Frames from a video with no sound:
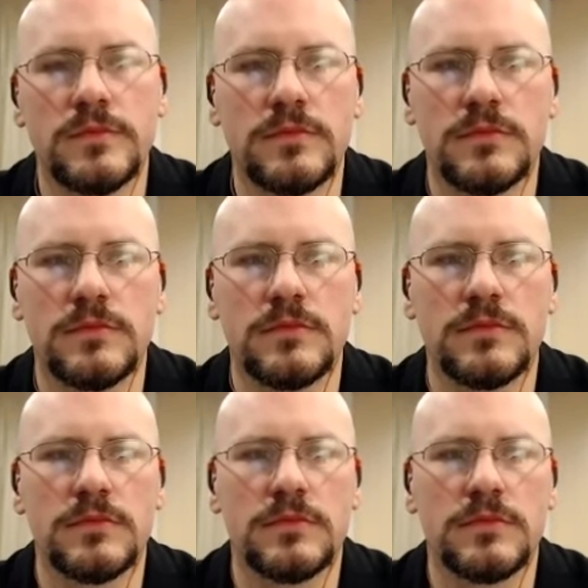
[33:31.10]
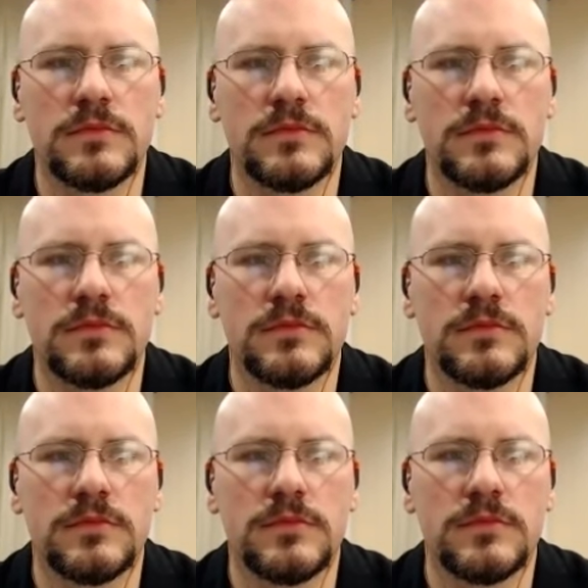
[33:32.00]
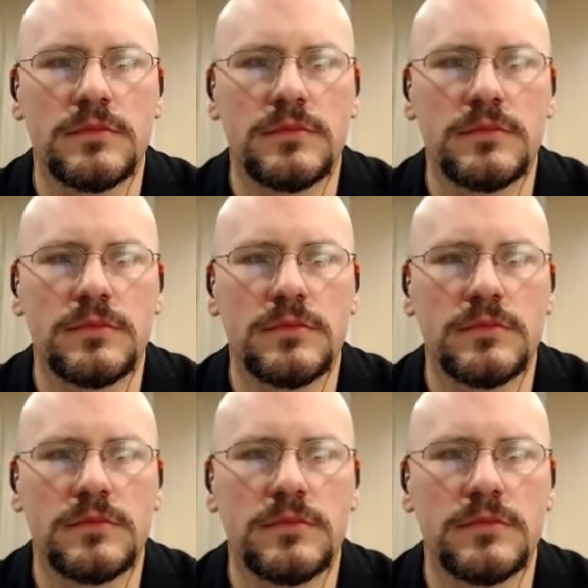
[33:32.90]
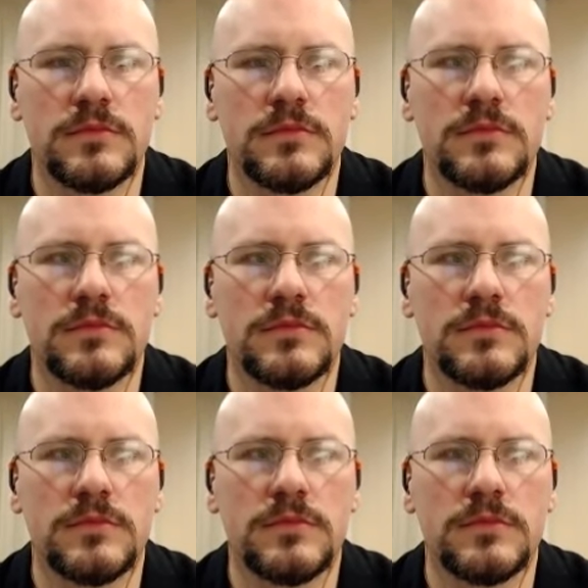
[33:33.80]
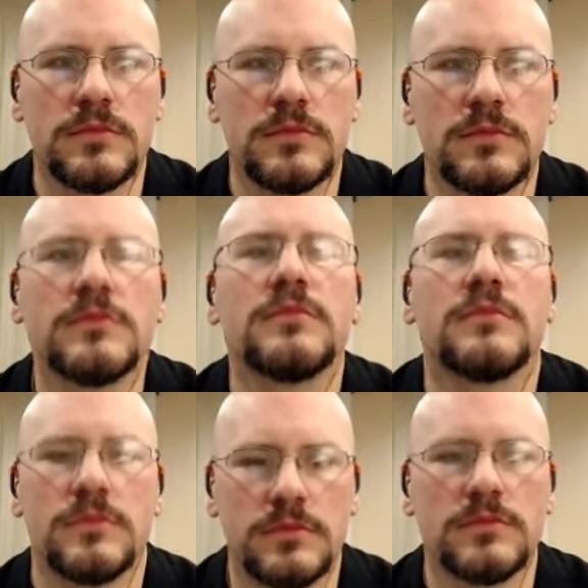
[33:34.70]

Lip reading: The person shown says nothing.